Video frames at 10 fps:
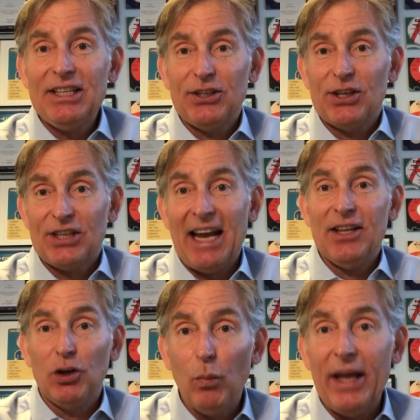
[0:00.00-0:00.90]
to say the
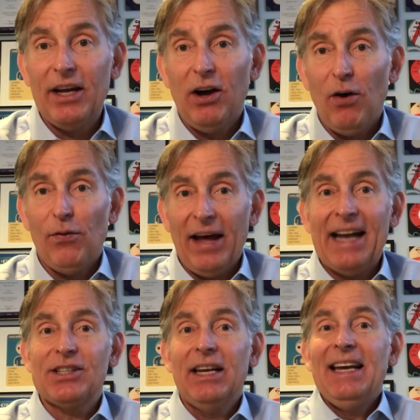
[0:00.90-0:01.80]
winner of that
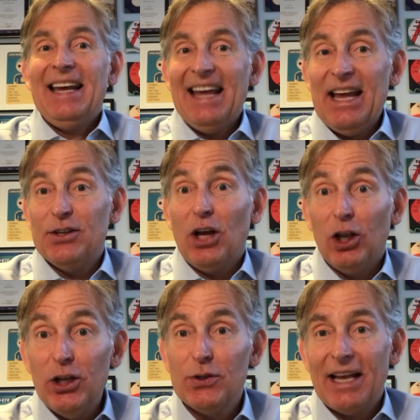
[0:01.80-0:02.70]
is
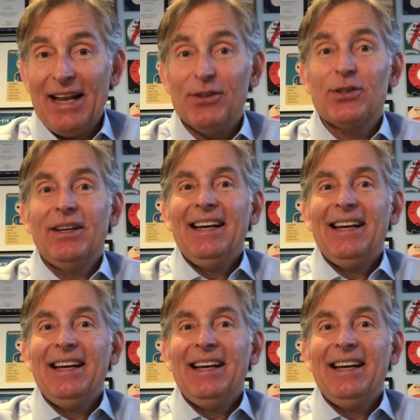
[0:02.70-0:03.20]
Loose Ends